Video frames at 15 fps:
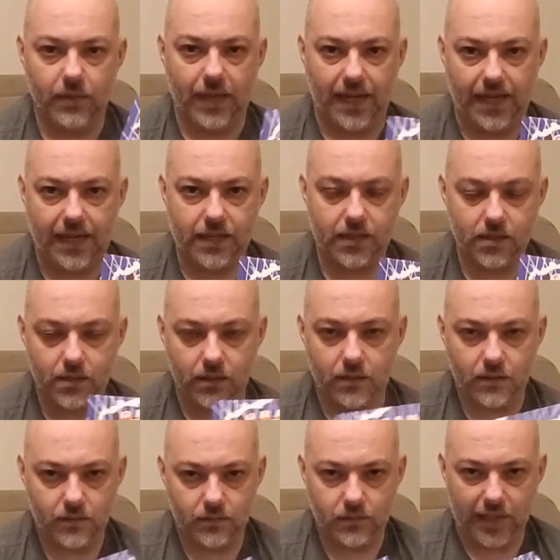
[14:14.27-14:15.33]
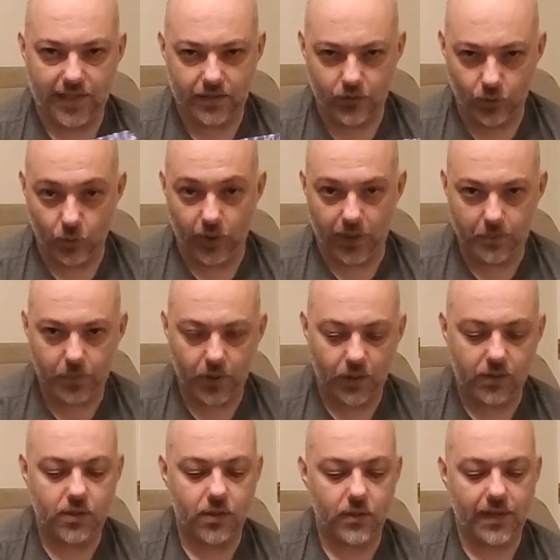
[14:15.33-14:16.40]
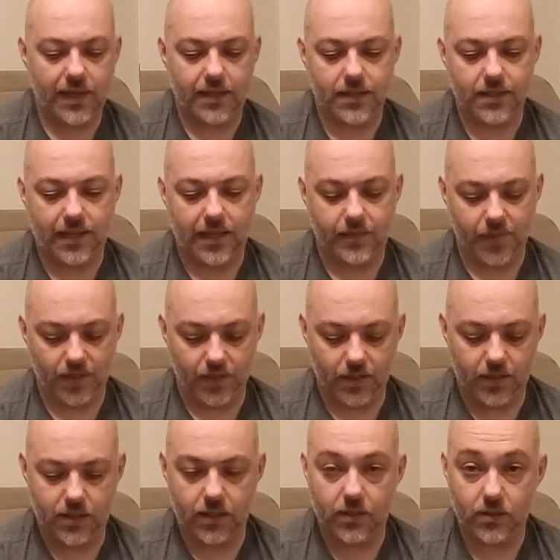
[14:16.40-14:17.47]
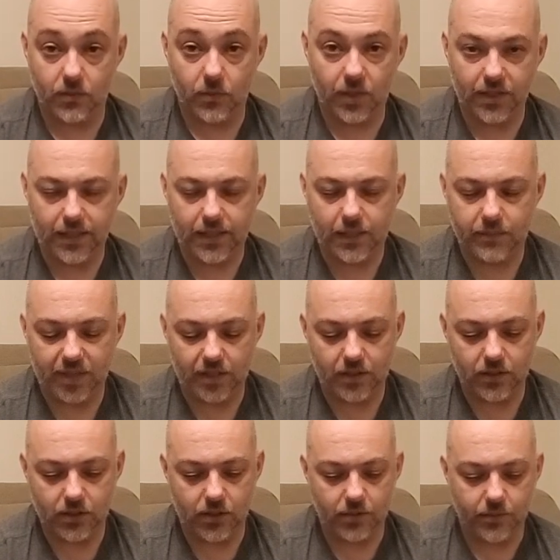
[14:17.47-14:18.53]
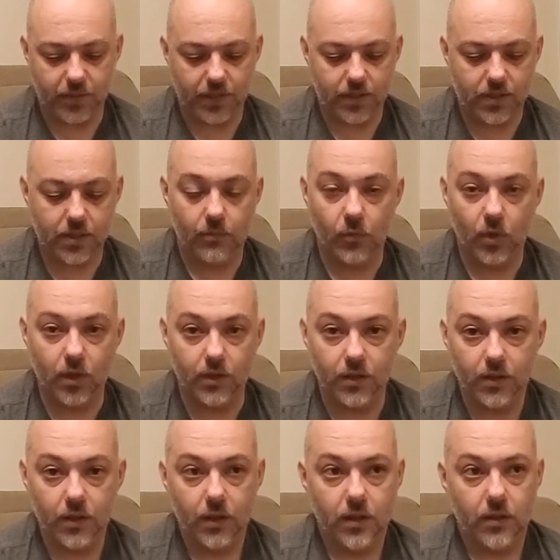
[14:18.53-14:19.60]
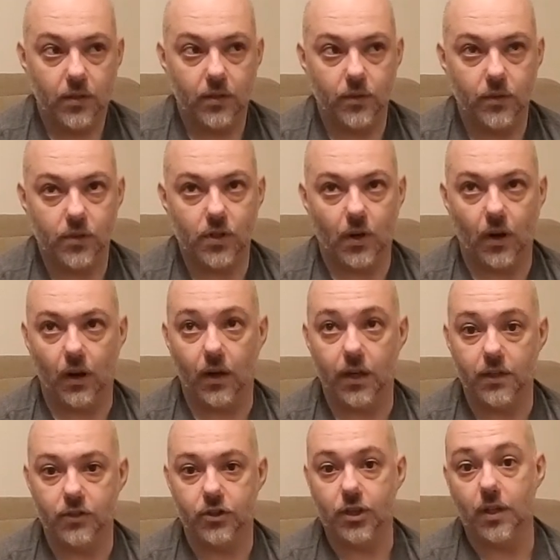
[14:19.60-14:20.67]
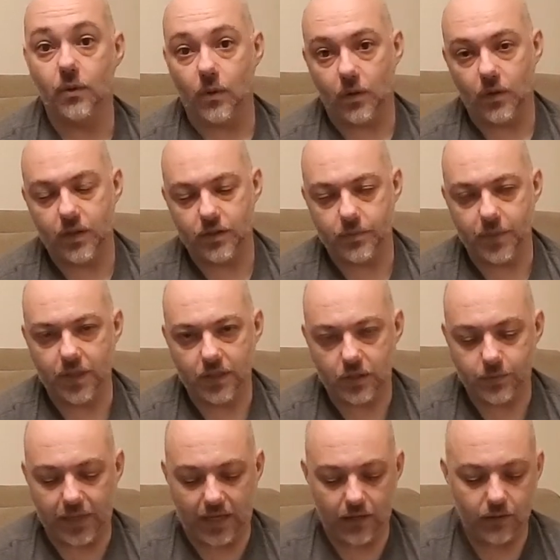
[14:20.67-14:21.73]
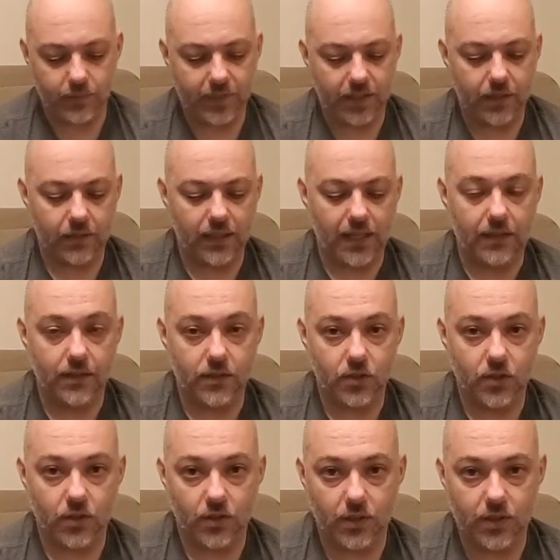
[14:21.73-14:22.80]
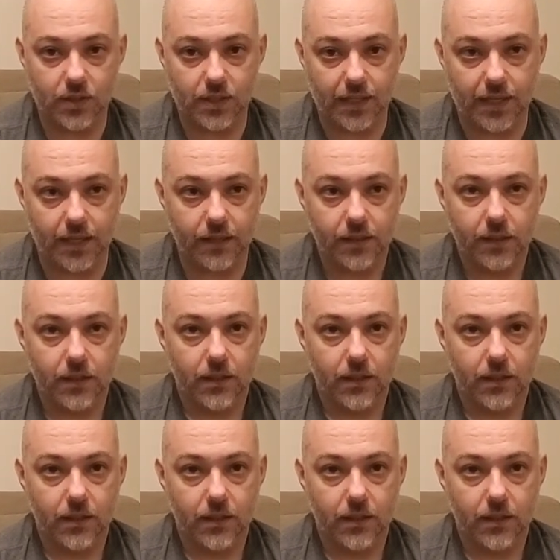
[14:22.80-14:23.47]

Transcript: has like Grip also has that, but this is the one that came out this year. But someone whose art in general has been inspiring me a lot this year as I